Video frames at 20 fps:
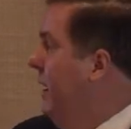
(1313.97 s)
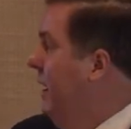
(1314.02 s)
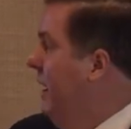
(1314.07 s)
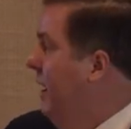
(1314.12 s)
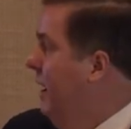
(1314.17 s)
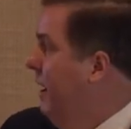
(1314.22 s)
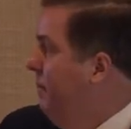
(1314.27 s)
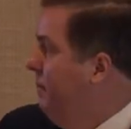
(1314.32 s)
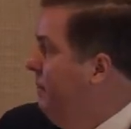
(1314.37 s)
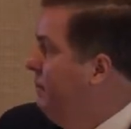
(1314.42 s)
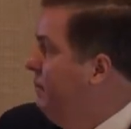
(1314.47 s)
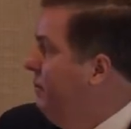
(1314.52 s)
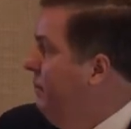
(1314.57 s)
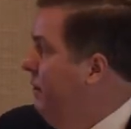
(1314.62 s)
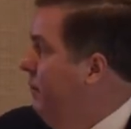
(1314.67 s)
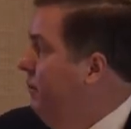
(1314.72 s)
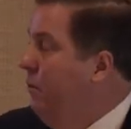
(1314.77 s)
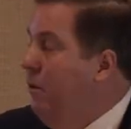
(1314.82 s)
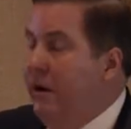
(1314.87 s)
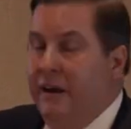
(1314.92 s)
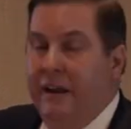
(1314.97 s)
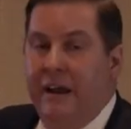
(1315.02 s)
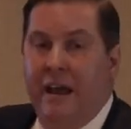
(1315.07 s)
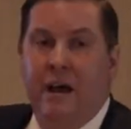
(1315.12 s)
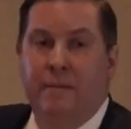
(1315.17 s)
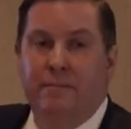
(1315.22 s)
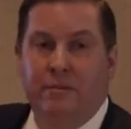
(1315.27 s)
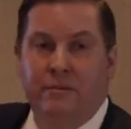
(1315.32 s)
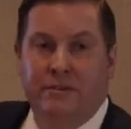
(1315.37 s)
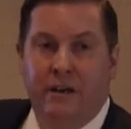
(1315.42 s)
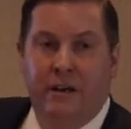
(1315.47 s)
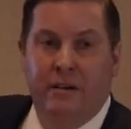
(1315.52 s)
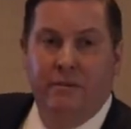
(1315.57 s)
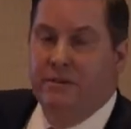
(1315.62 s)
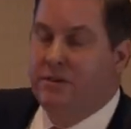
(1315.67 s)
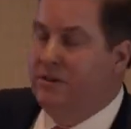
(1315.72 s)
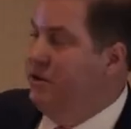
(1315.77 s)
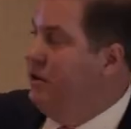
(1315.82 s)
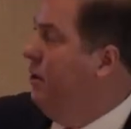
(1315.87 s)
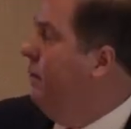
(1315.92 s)
and between 1.5%,
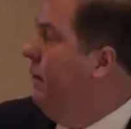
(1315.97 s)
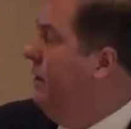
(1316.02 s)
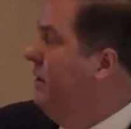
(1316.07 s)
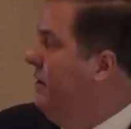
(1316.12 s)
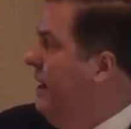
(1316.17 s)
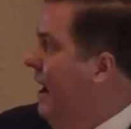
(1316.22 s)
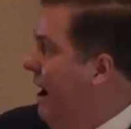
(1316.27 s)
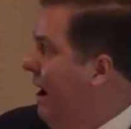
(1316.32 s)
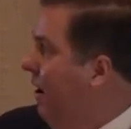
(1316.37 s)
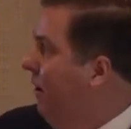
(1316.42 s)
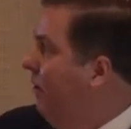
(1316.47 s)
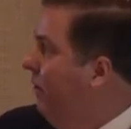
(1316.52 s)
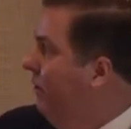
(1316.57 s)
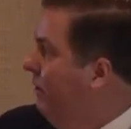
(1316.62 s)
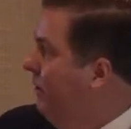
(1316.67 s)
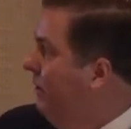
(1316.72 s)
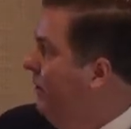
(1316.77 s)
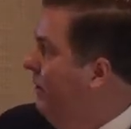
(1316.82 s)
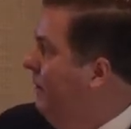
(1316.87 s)
which is going down.